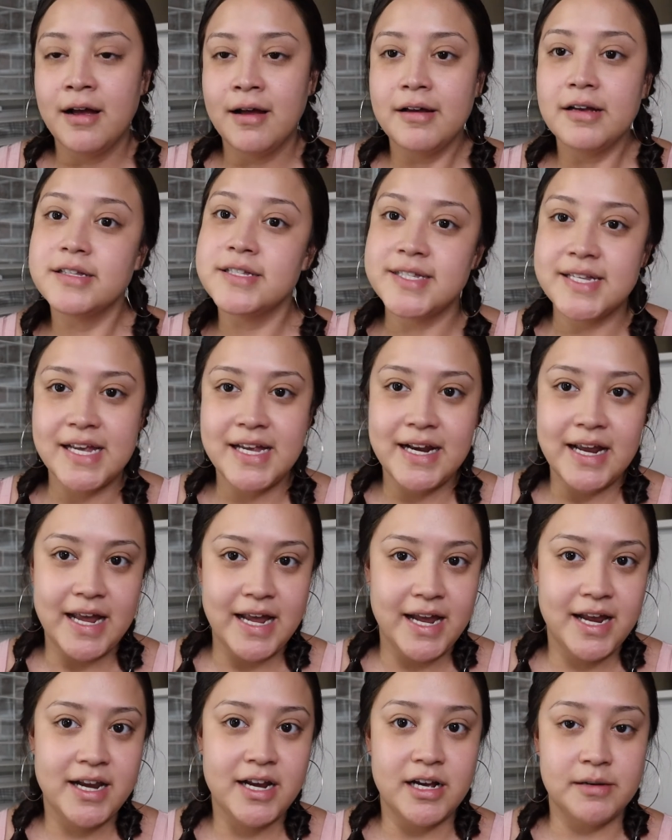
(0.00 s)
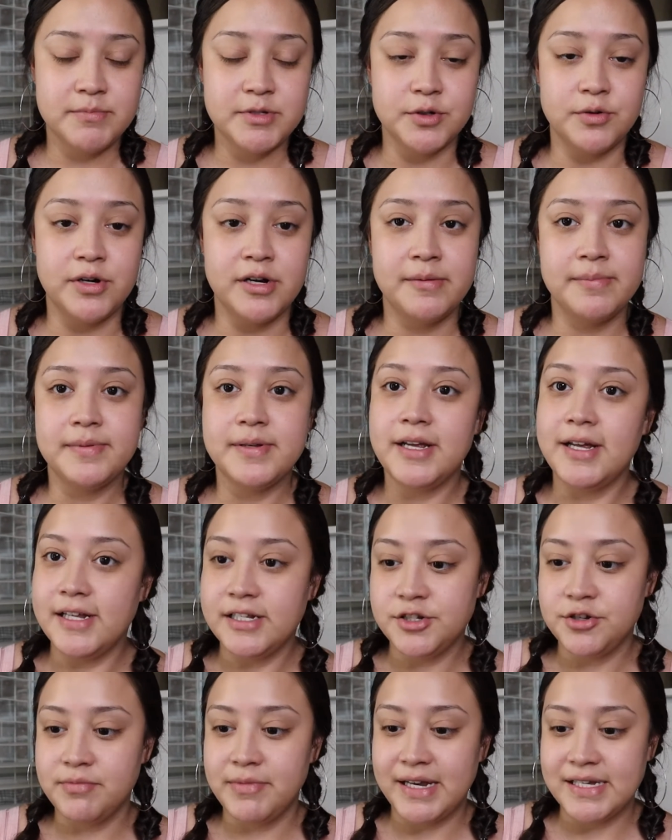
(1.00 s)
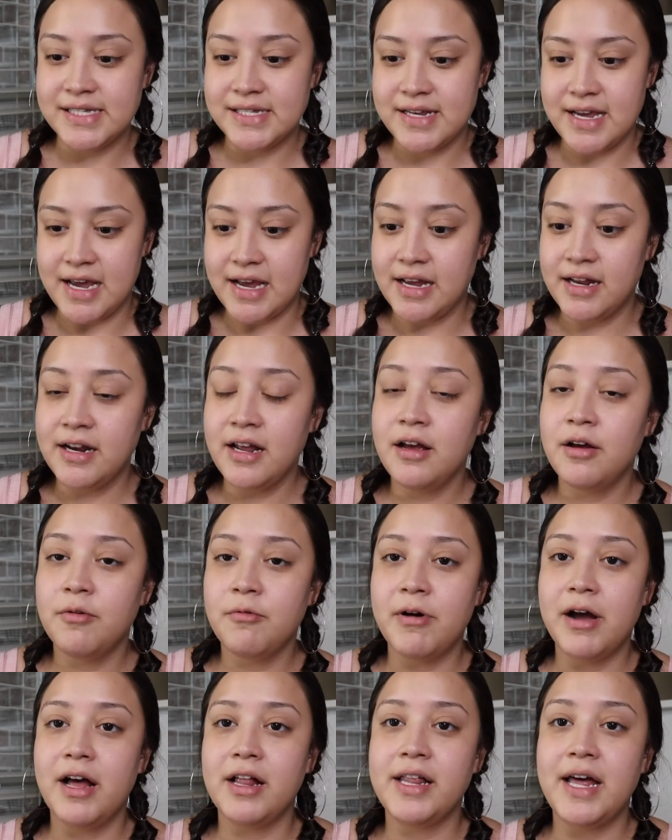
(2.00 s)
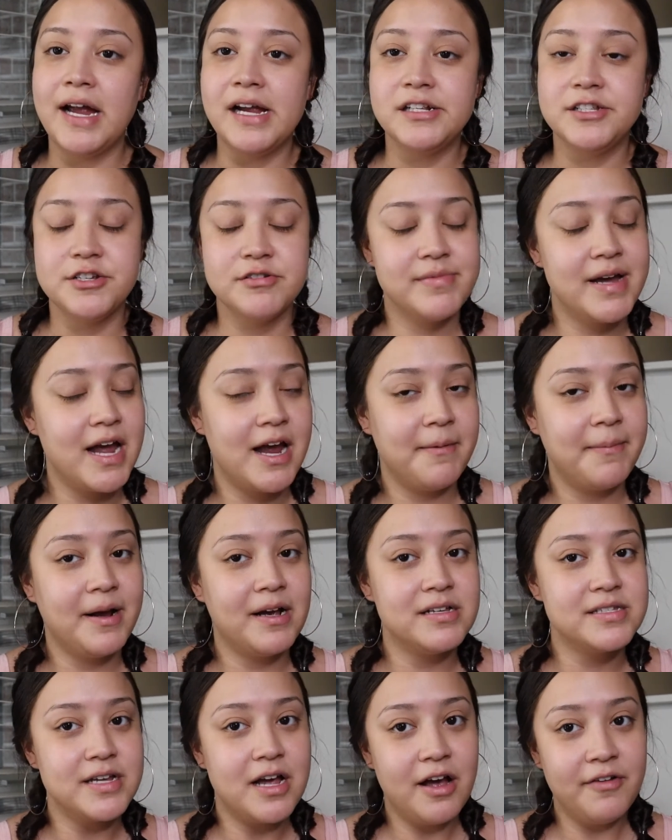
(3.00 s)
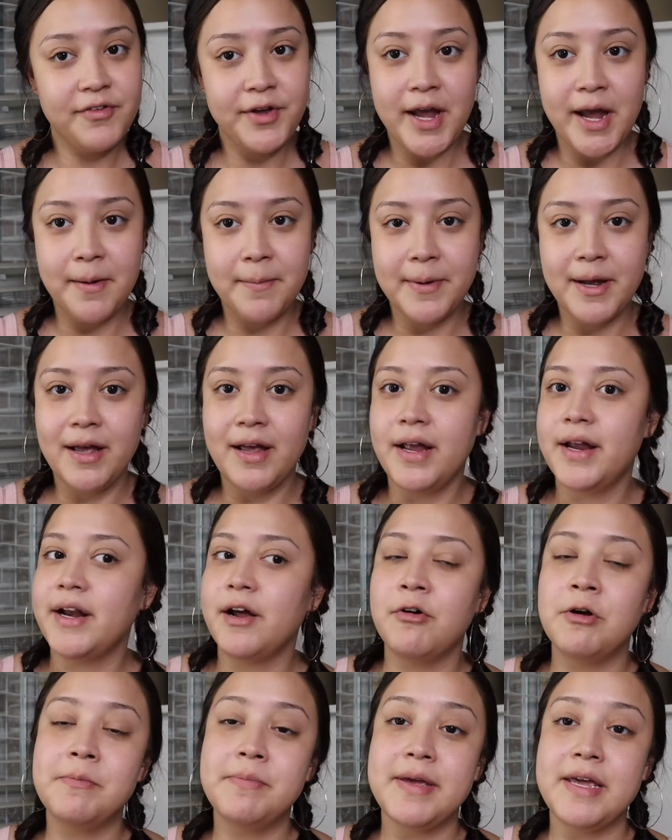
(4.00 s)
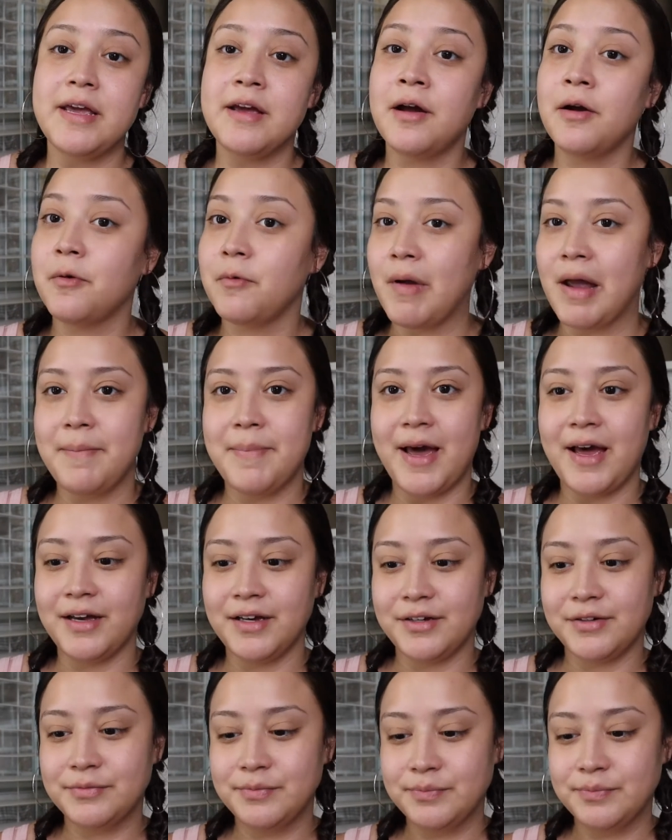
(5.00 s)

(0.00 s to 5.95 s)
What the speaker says: sit and absorb into my skin while I do my eyebrows off camera, and I will be right back.